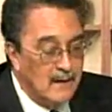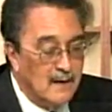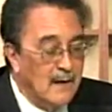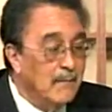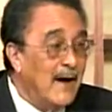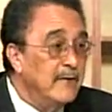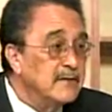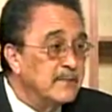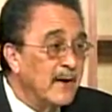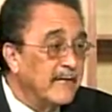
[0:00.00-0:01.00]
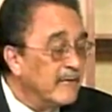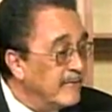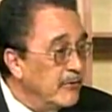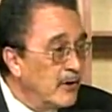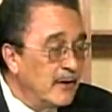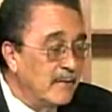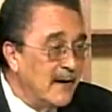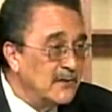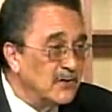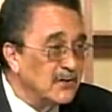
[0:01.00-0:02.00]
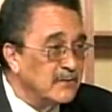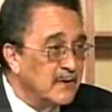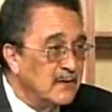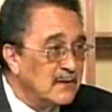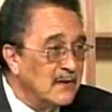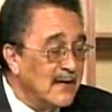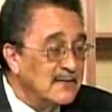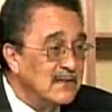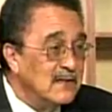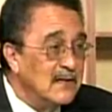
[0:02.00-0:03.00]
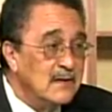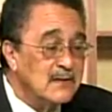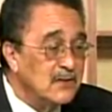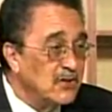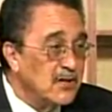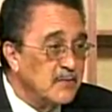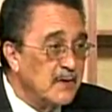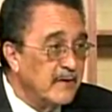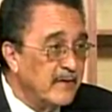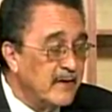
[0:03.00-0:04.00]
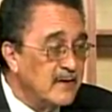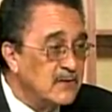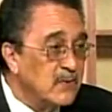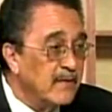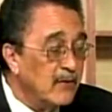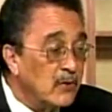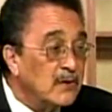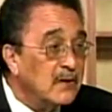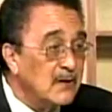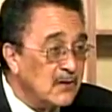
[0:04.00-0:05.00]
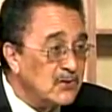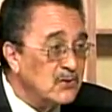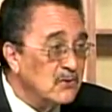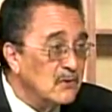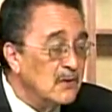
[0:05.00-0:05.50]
In my respectful view and in my judgment, as indeed is the judgment of others who have looked at the issue,